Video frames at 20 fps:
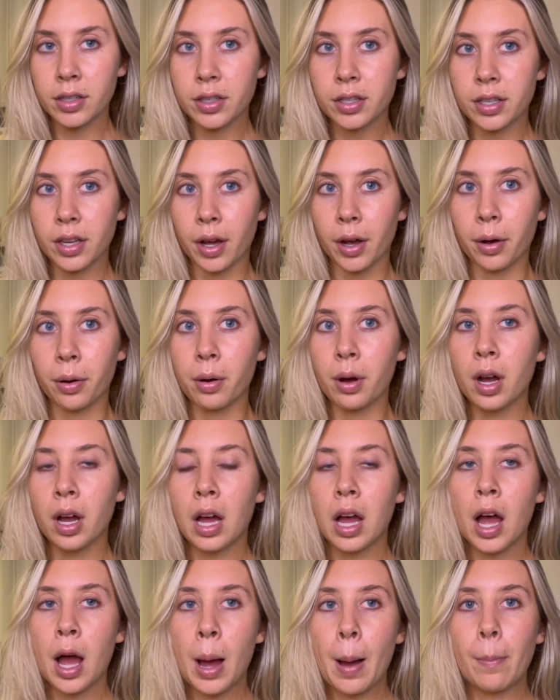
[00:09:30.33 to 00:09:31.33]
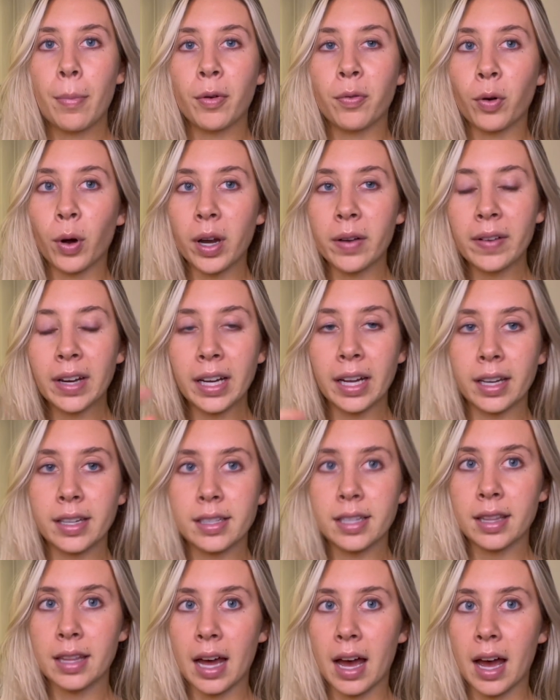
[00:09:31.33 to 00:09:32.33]
So before I even get
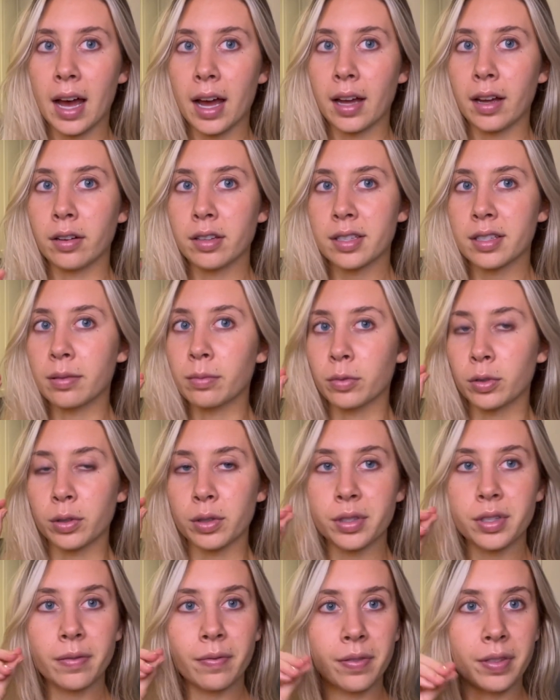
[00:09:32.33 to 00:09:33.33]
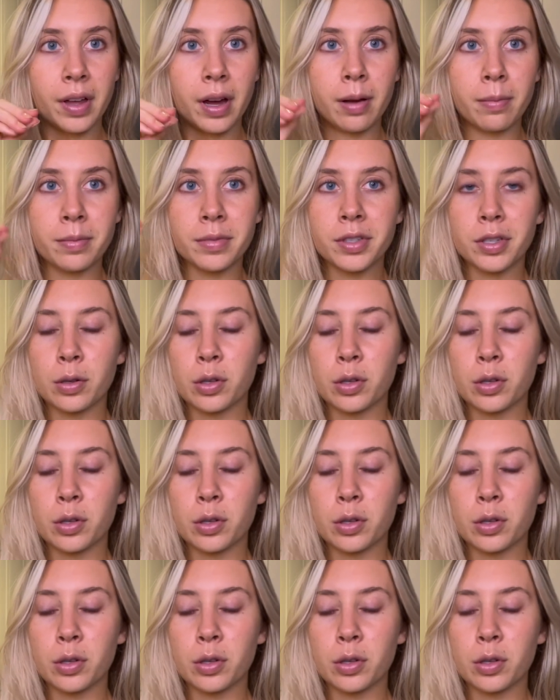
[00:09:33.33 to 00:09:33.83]
into that, some rules of thumb